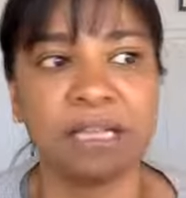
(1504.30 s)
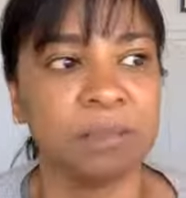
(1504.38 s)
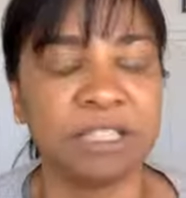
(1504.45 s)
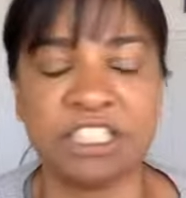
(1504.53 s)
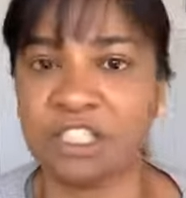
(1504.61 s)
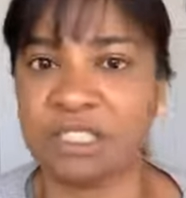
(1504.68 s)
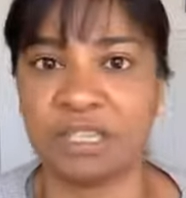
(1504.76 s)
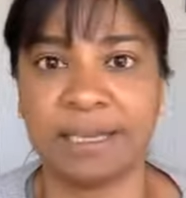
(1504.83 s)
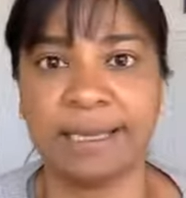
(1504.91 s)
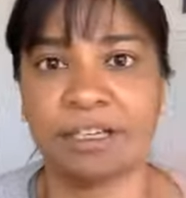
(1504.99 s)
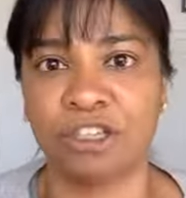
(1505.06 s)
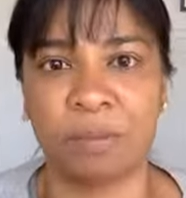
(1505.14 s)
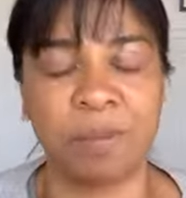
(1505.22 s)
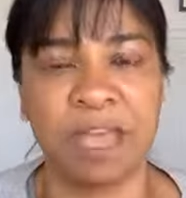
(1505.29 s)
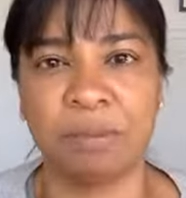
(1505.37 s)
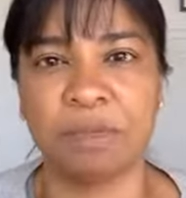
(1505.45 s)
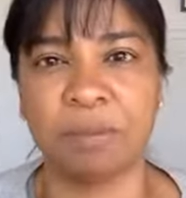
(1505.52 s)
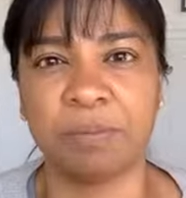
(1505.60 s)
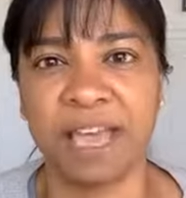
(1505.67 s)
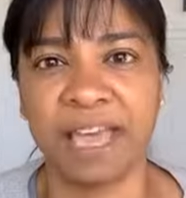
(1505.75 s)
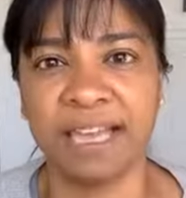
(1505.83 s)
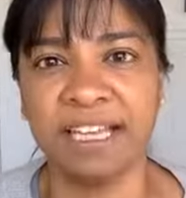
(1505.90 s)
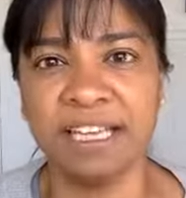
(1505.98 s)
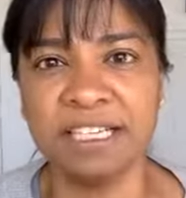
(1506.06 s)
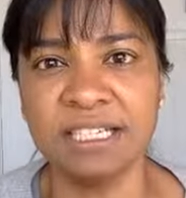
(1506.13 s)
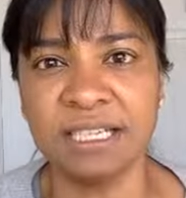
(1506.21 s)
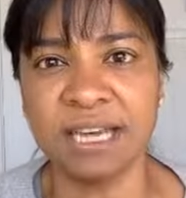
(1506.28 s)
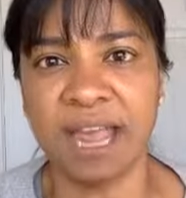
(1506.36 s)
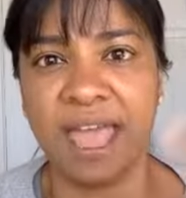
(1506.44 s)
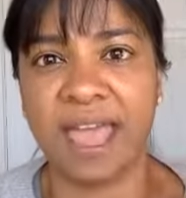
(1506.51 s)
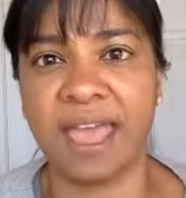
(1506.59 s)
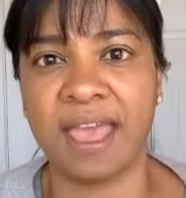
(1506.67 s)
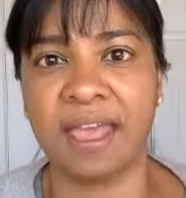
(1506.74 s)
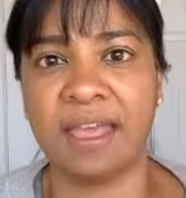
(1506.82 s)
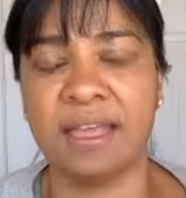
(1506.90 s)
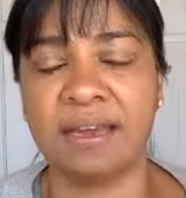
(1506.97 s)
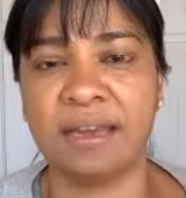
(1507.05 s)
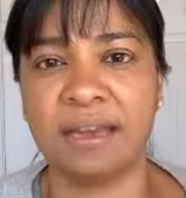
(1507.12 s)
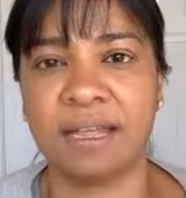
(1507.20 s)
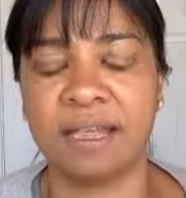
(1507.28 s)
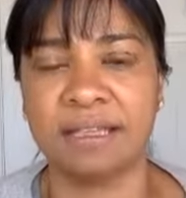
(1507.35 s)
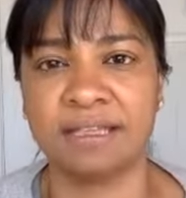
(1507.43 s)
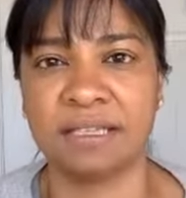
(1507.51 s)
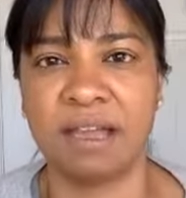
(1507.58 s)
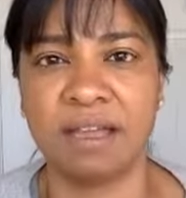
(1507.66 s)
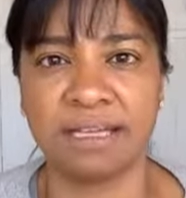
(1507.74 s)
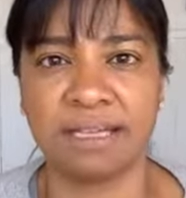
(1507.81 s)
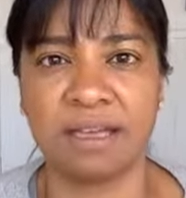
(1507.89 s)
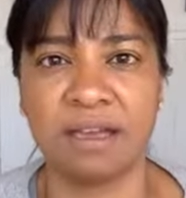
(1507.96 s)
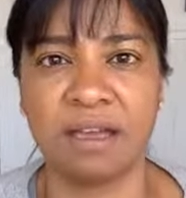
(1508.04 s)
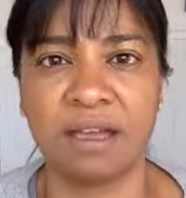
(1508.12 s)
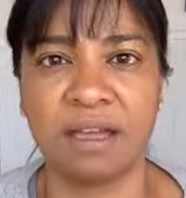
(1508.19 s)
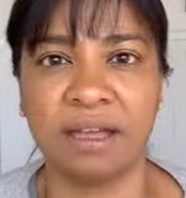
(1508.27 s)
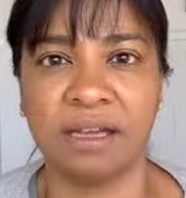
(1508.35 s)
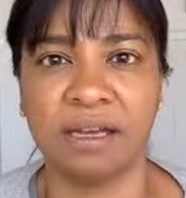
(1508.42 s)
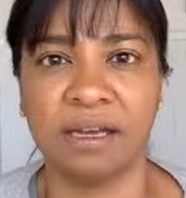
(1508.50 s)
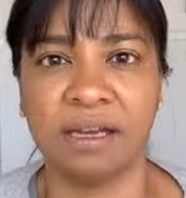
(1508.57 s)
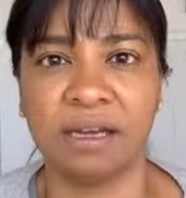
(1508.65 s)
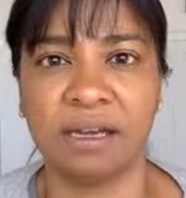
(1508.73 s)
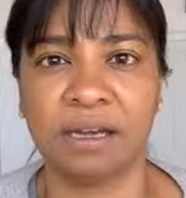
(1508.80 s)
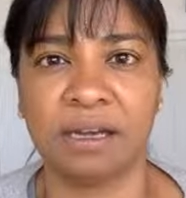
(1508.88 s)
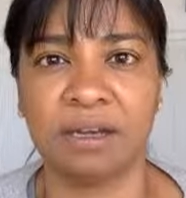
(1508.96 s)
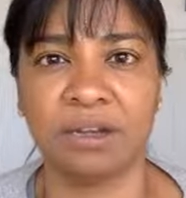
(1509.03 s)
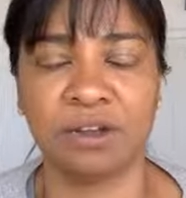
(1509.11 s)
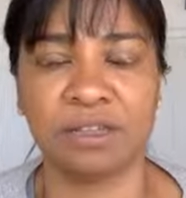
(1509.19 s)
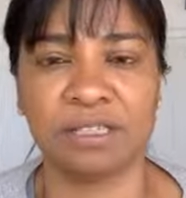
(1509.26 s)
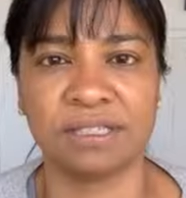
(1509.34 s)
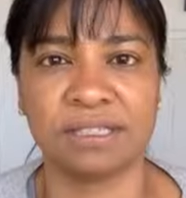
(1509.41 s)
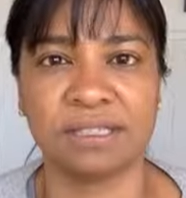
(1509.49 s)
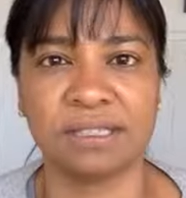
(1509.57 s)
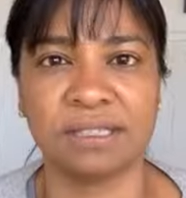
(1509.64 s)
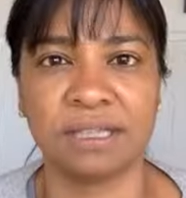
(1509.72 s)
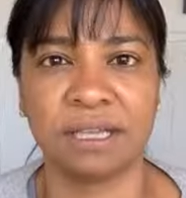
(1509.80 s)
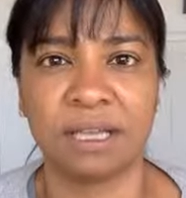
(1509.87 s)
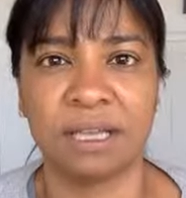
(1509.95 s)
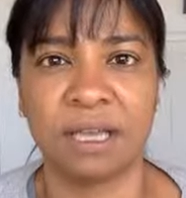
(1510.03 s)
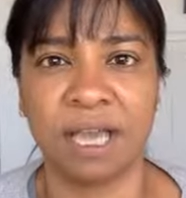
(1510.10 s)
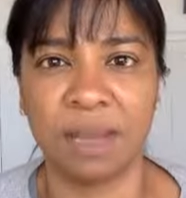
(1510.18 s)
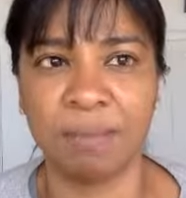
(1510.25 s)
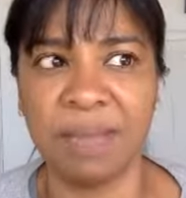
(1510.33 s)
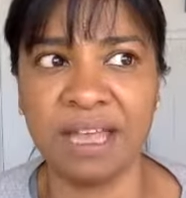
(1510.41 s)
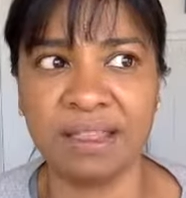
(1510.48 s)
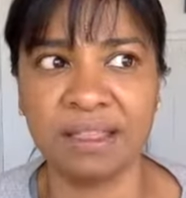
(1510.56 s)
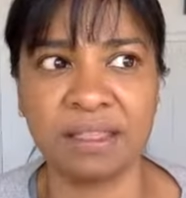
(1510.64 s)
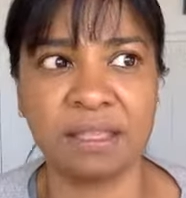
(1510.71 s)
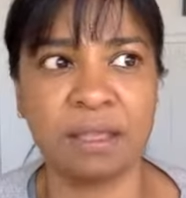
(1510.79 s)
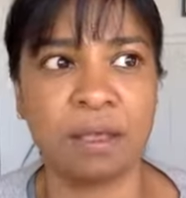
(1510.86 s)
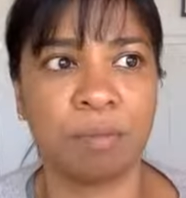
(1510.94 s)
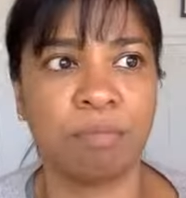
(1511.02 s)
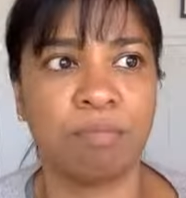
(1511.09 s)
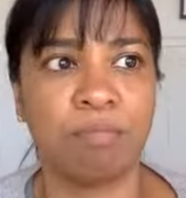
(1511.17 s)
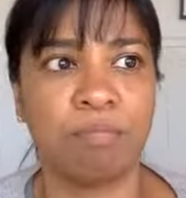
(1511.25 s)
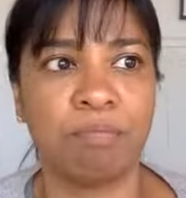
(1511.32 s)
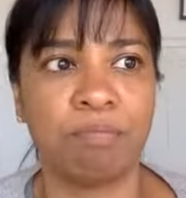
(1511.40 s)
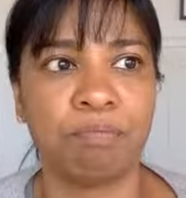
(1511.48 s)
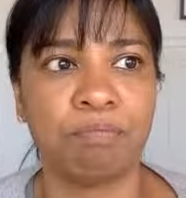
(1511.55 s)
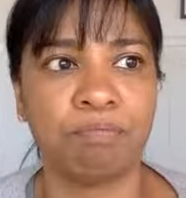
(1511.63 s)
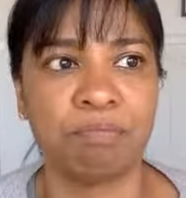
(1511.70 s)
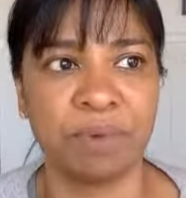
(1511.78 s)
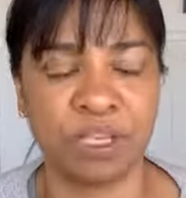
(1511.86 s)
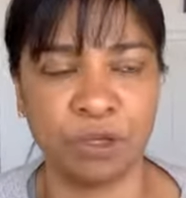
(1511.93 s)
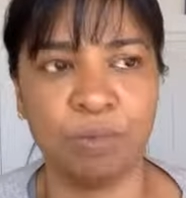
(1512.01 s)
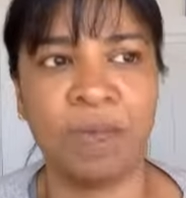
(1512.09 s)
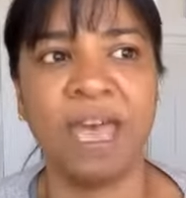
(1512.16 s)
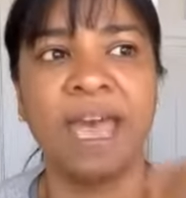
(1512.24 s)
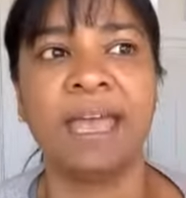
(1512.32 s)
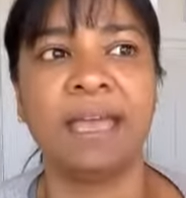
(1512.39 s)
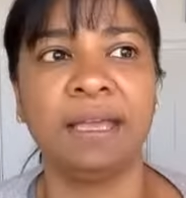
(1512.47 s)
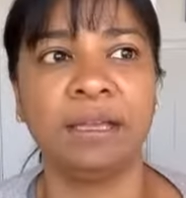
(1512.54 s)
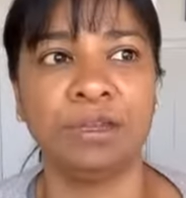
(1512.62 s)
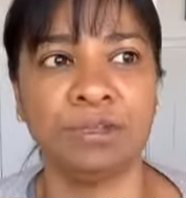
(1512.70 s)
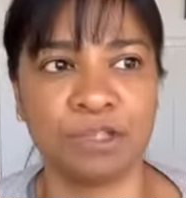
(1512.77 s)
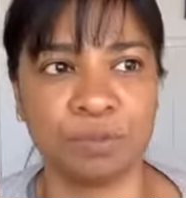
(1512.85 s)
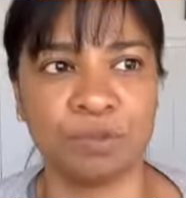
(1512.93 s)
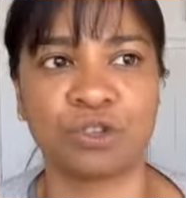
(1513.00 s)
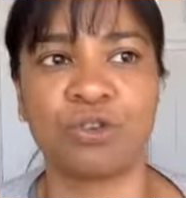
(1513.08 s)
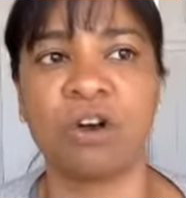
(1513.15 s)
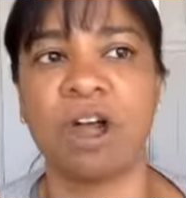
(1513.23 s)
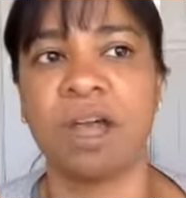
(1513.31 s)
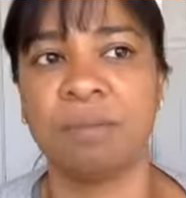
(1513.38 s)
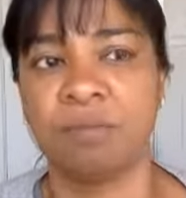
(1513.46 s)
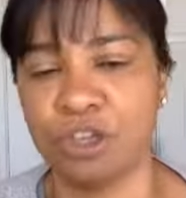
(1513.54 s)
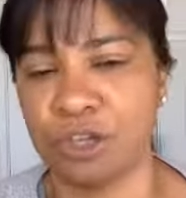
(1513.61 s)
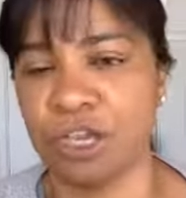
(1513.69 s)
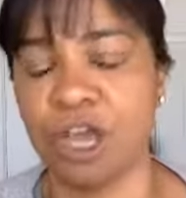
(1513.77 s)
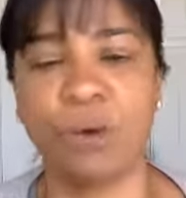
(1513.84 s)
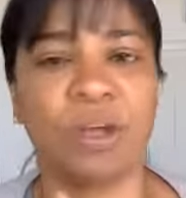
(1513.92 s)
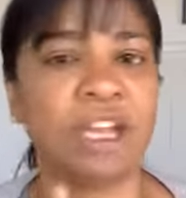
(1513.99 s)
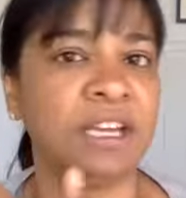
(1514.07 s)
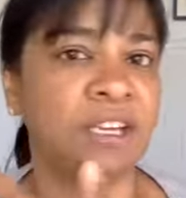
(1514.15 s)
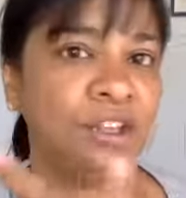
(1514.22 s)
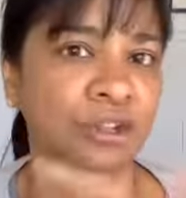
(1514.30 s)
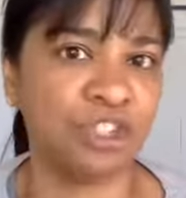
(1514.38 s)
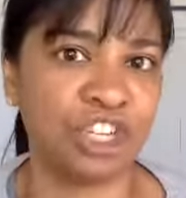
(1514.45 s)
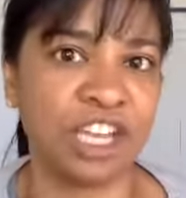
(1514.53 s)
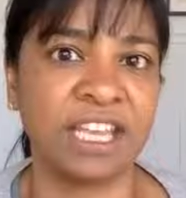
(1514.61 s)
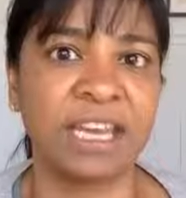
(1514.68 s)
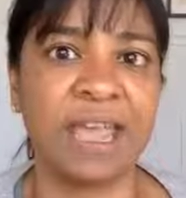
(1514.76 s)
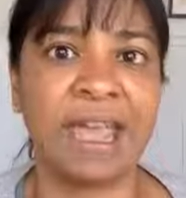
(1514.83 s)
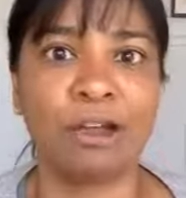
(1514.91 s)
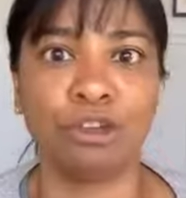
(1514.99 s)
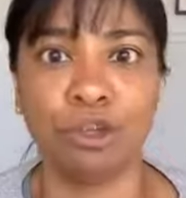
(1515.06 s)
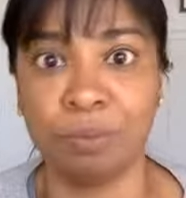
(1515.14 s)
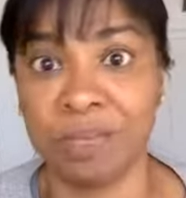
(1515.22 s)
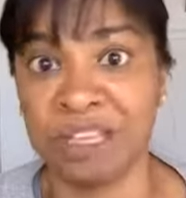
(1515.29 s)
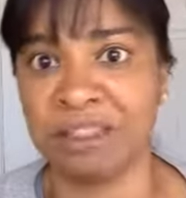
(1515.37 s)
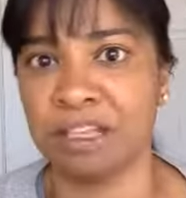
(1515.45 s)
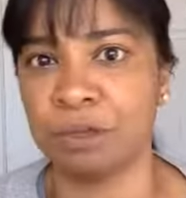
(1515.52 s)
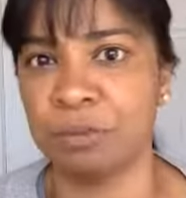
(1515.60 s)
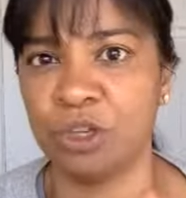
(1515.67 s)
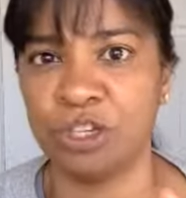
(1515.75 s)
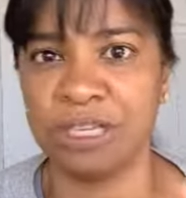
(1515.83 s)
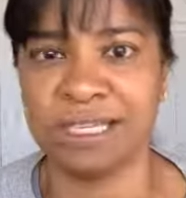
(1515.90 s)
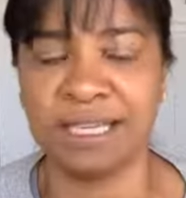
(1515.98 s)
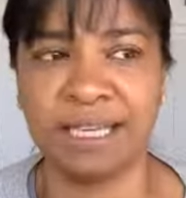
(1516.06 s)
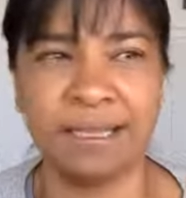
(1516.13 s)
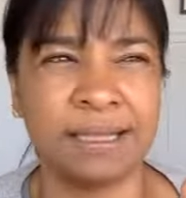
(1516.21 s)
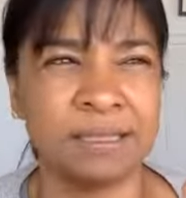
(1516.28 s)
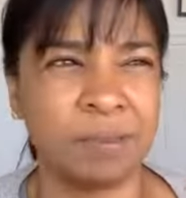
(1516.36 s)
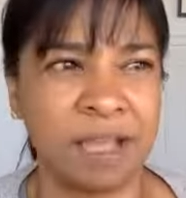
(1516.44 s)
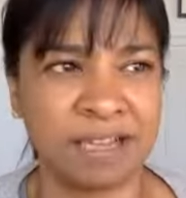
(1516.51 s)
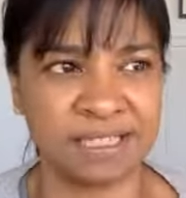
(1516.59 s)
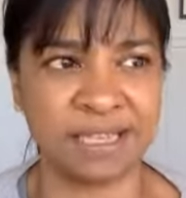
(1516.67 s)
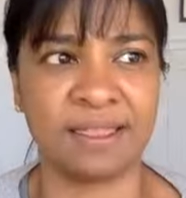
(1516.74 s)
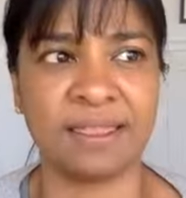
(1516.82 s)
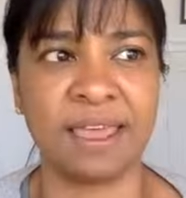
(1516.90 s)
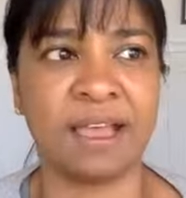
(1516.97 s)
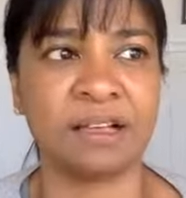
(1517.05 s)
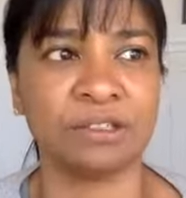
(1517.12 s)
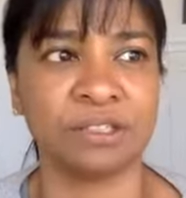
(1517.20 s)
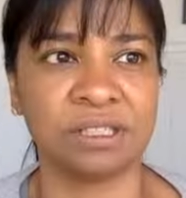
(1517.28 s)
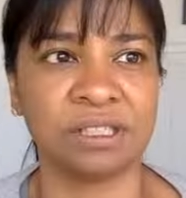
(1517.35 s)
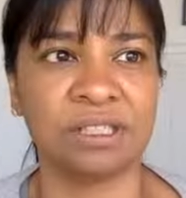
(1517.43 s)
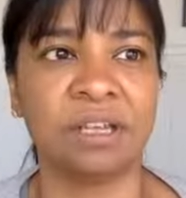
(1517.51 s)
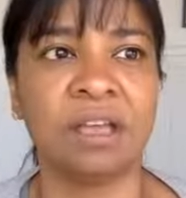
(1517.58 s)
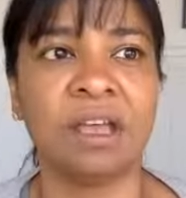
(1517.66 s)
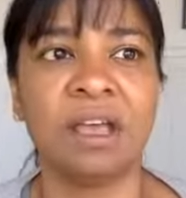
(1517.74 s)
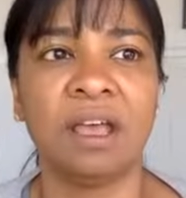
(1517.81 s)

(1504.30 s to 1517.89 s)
be just a link to the payment page, and it's $99 a month, but you pay, you subscribe, you go in, you check it out, you meet the community. There's about 10,000